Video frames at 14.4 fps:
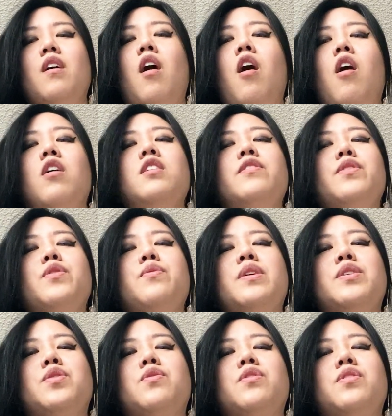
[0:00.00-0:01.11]
All of your
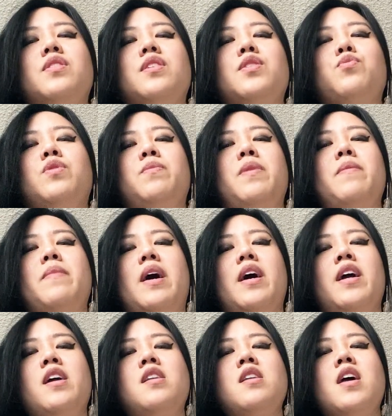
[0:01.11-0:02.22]
resources will be
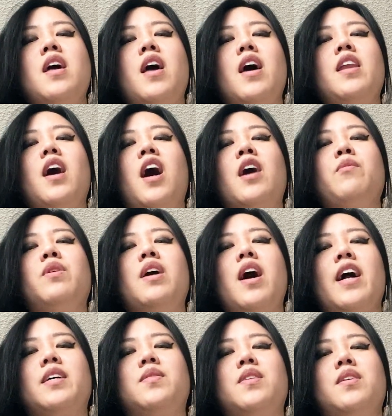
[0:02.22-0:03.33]
mine, and I will
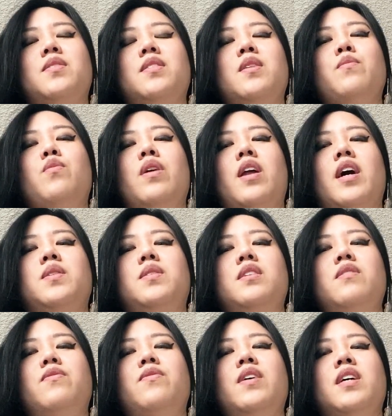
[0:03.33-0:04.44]
access them when I see
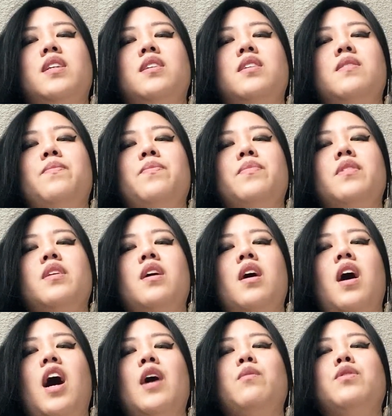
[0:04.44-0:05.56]
fit.
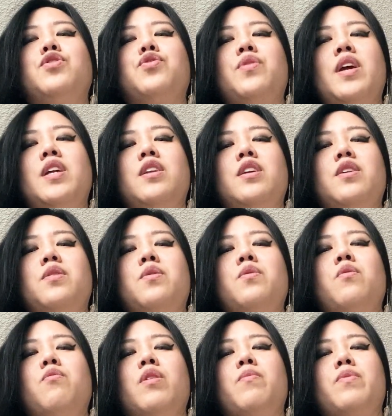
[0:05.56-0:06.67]
I will train
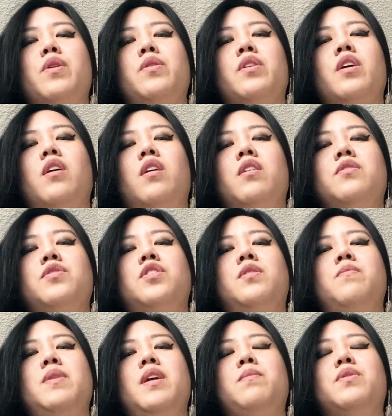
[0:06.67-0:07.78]
you with protocols
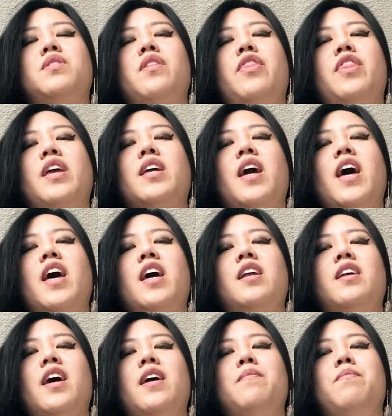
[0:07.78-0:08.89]
to be able to think
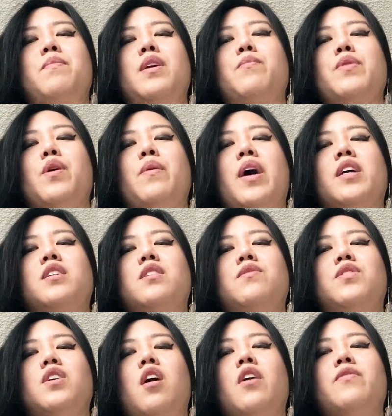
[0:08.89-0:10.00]
ahead and be proactive
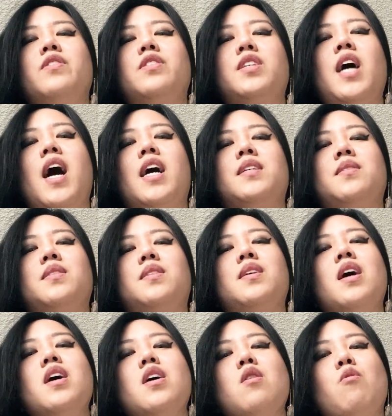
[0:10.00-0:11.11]
to offer tasks
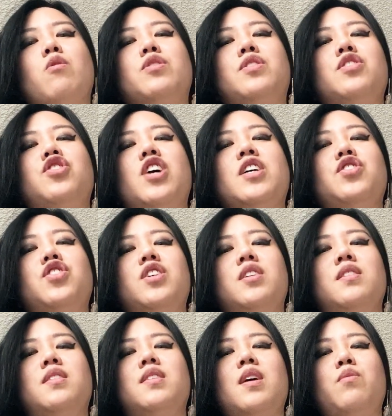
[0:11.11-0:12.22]
or
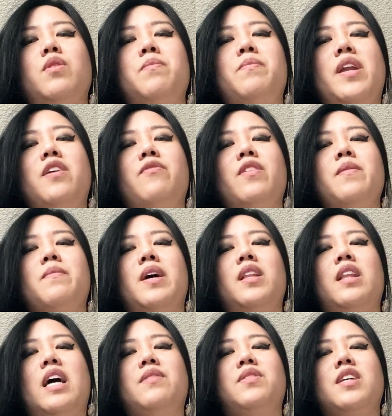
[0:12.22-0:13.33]
suggestions that will benefit my
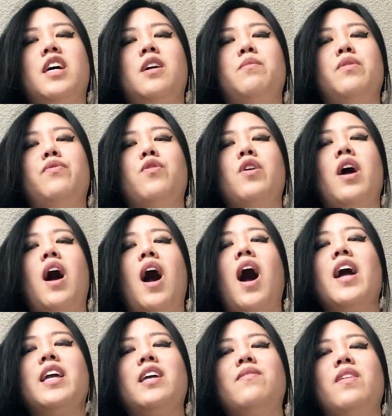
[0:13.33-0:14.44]
lifestyle before
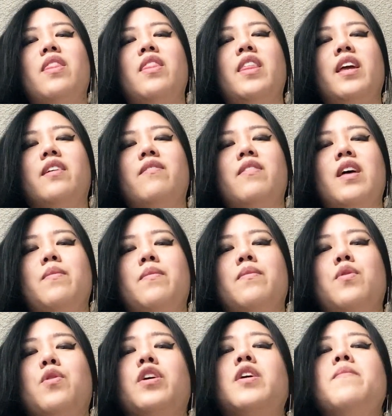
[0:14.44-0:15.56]
I even think of them
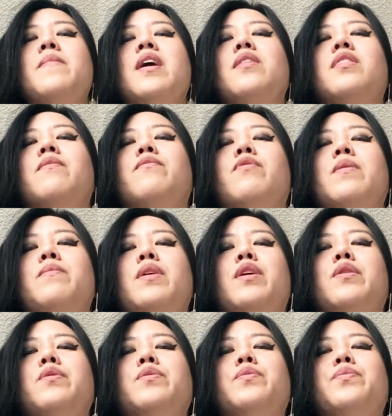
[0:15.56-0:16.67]
or command them from
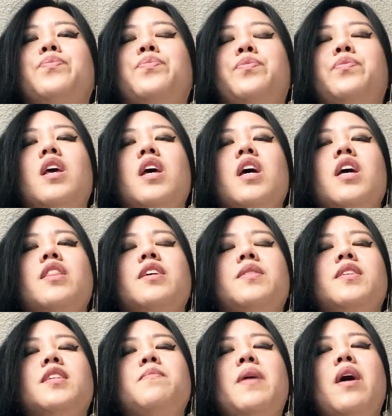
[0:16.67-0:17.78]
you. This
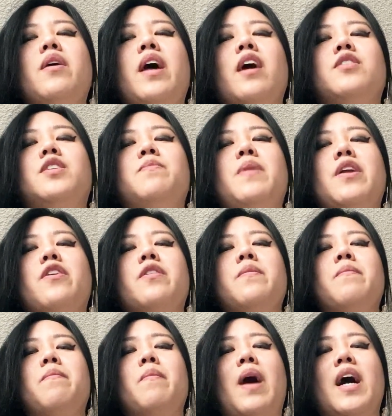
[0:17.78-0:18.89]
is about how to better
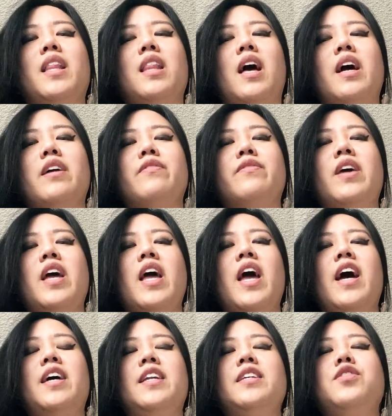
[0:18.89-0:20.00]
my life,
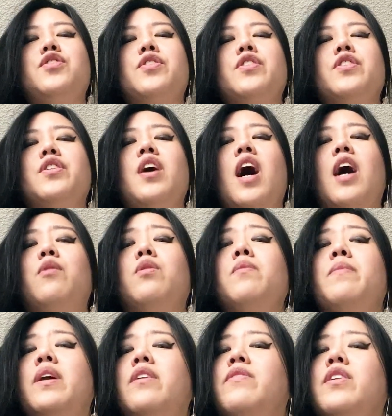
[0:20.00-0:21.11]
and in turn, I will
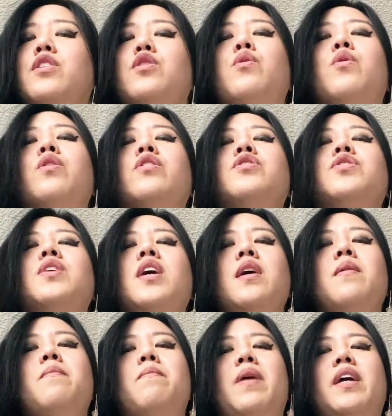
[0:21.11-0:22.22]
benefit yours
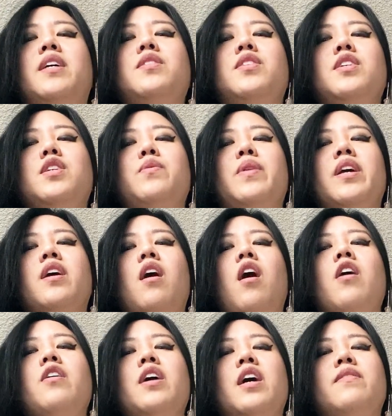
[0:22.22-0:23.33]
by continuing
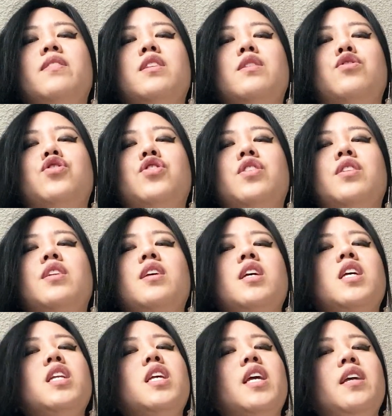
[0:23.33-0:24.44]
our evolution
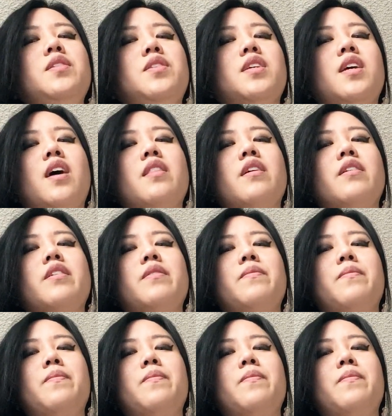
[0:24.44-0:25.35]
in kink together.